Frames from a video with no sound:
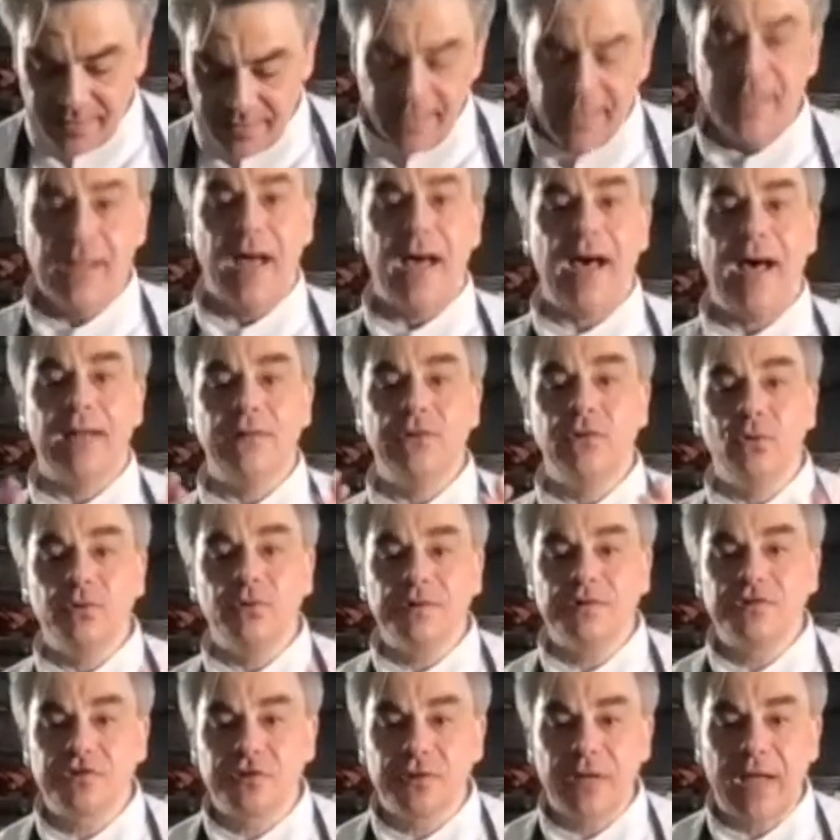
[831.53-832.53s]
Okay.
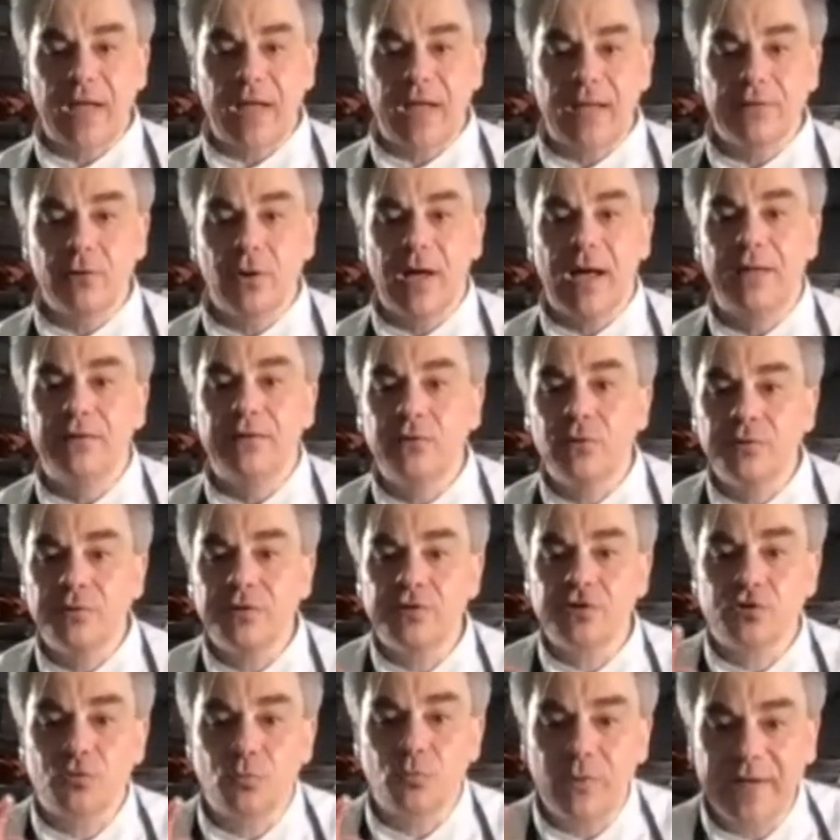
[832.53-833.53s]
Another
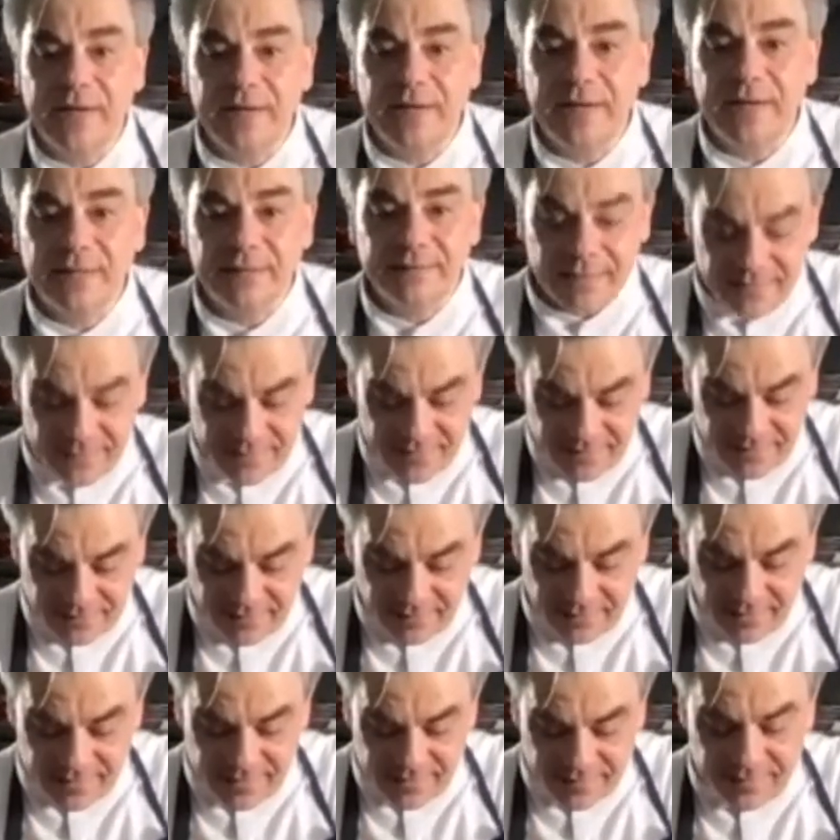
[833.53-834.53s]
trick that is
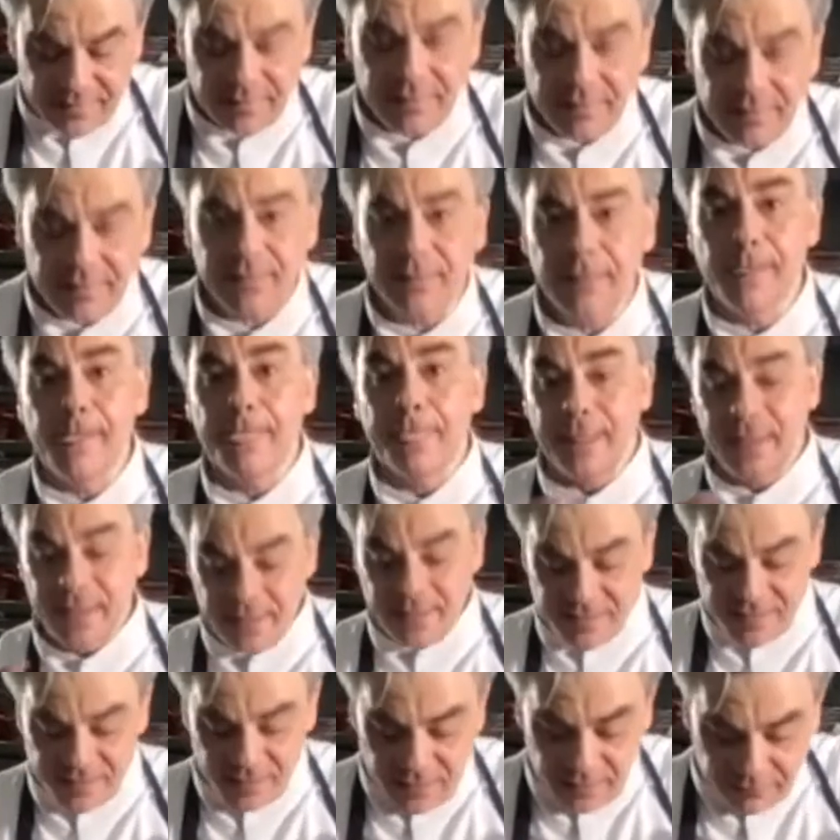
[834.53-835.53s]
interesting
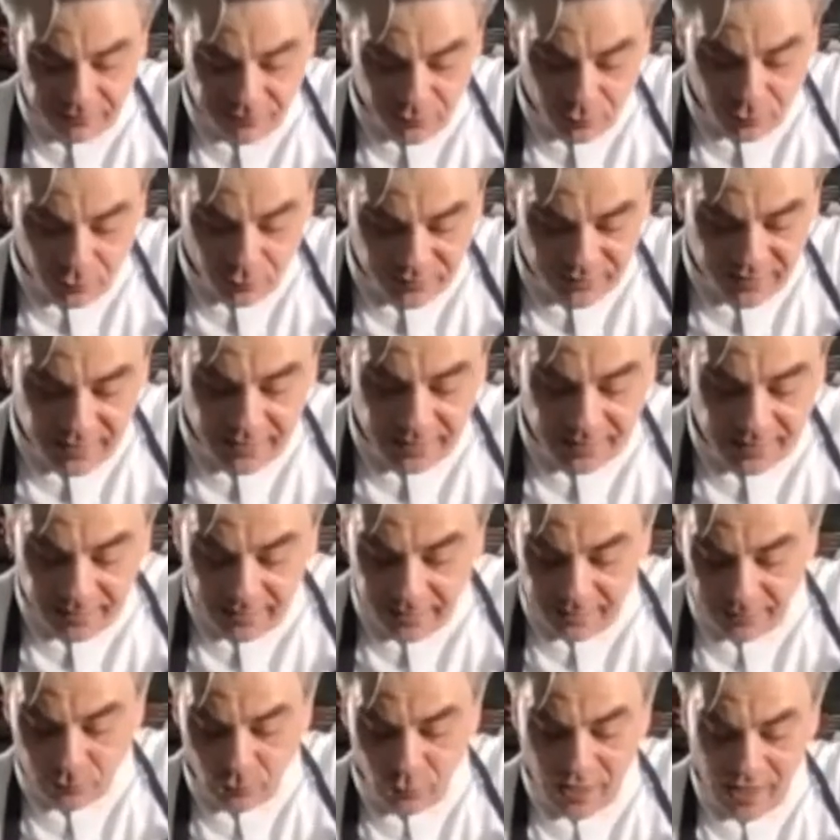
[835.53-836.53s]
is if you
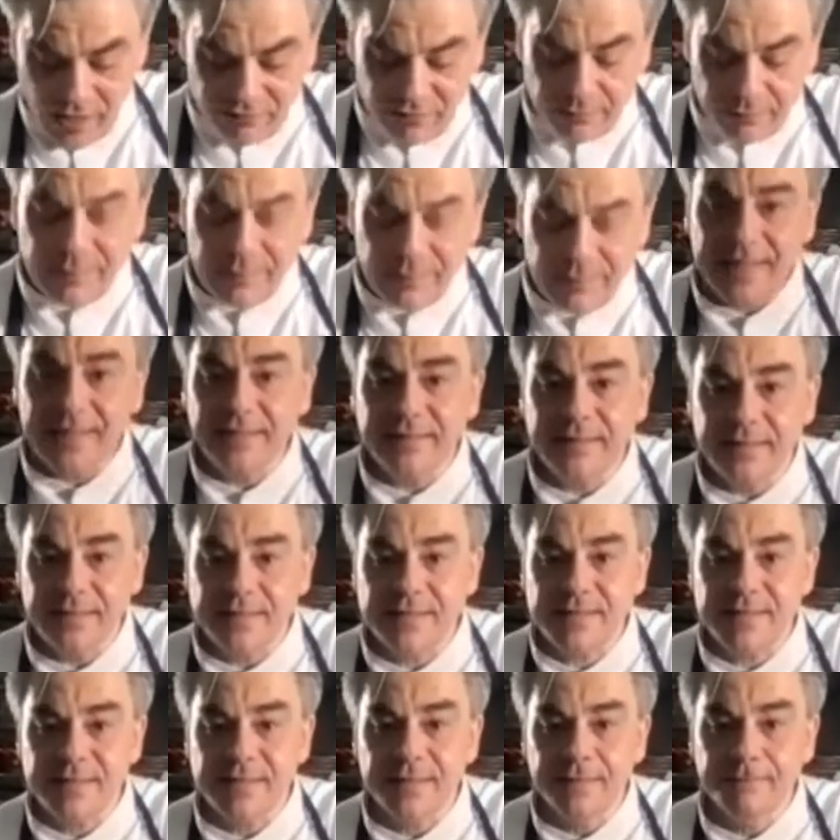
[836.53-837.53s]
have them like
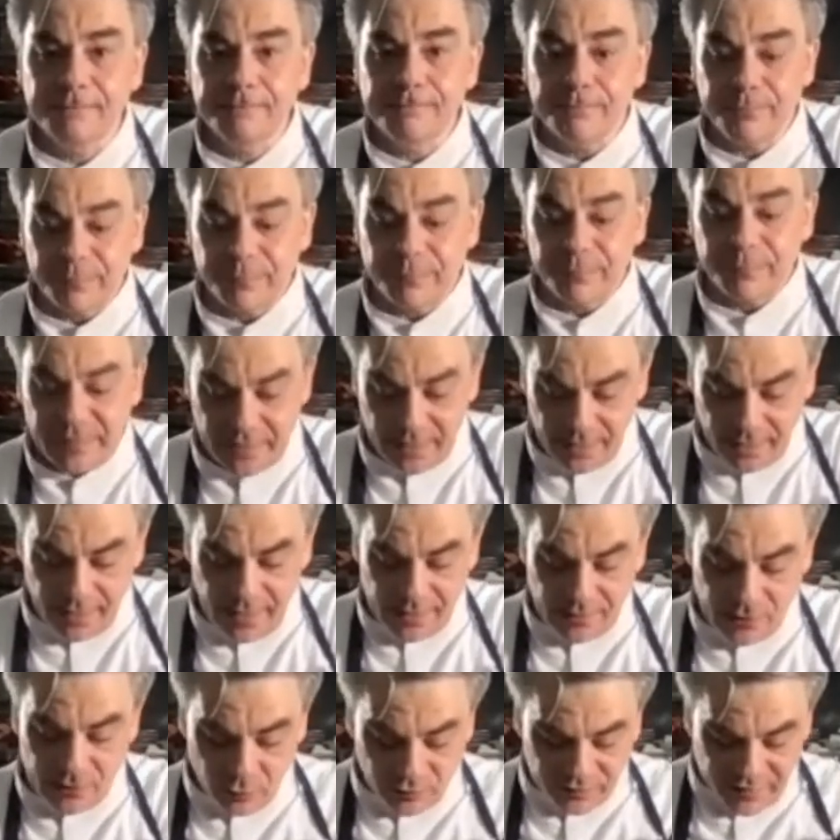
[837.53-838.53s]
this,
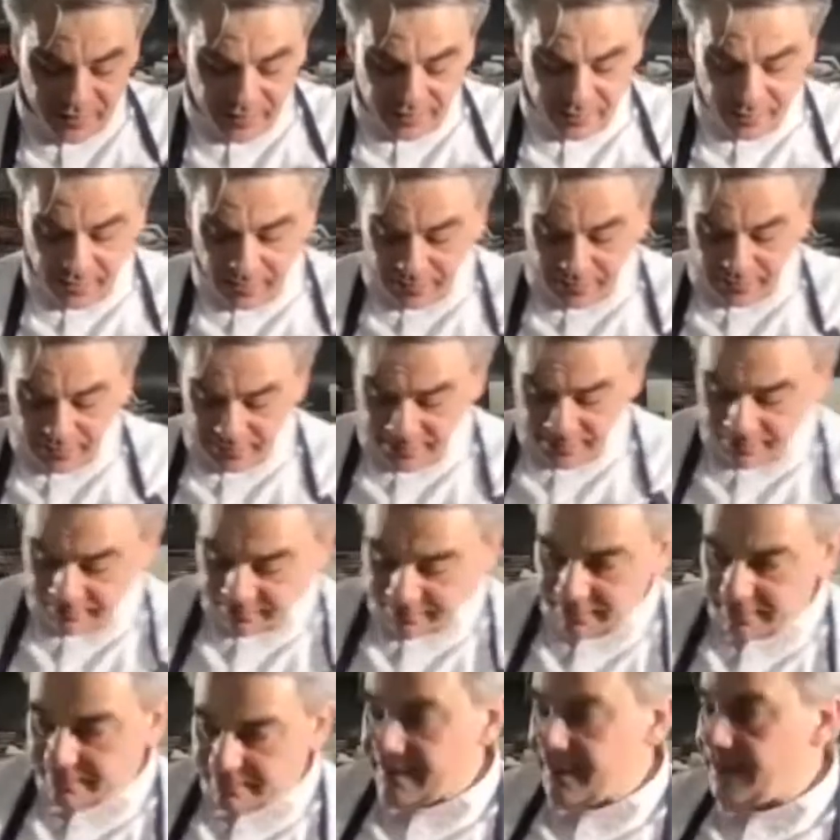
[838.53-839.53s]
and I can
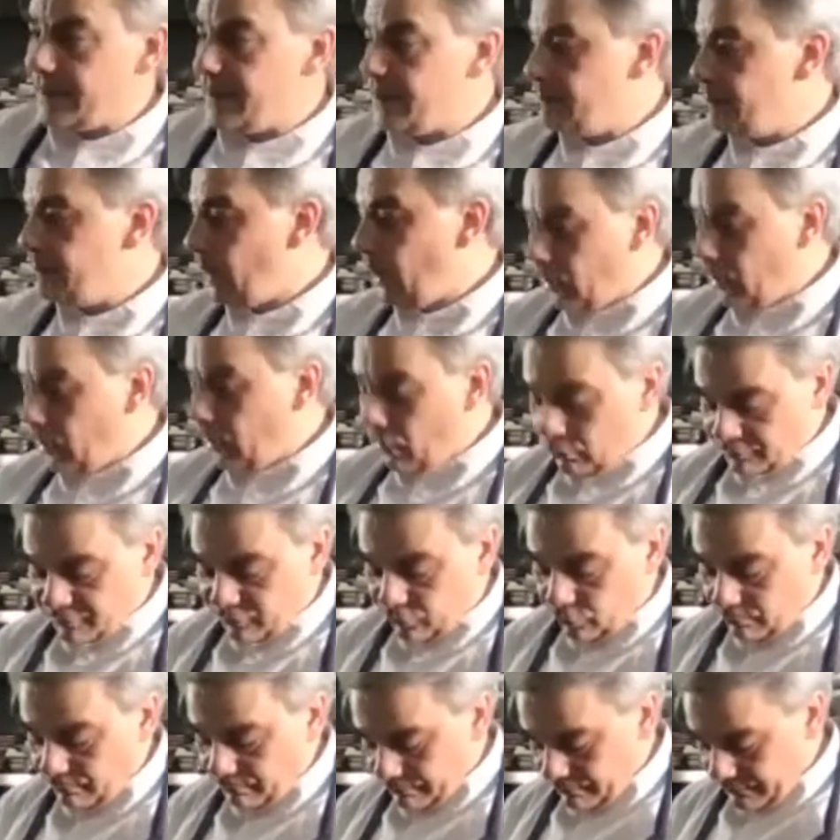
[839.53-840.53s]
take them out
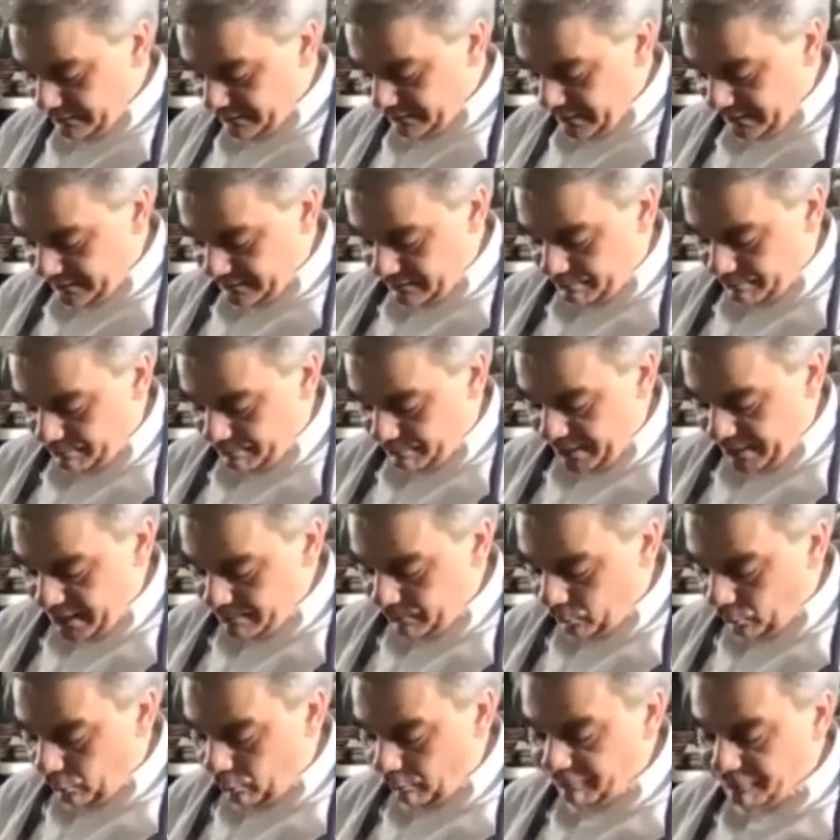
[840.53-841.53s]
take the paper
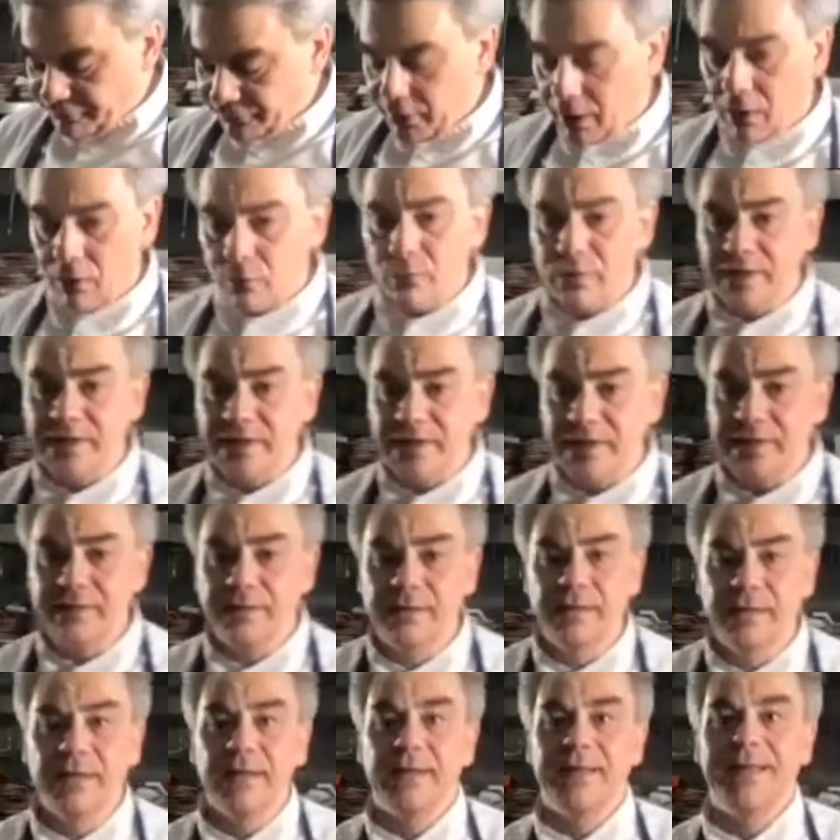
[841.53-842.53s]
off now here.
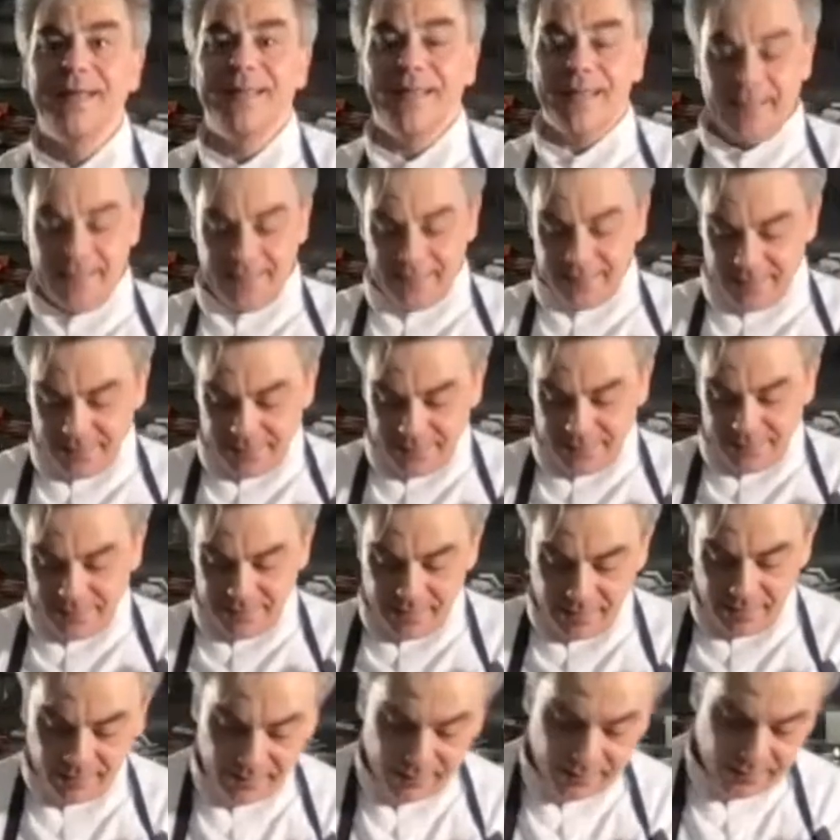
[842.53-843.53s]
Yeah,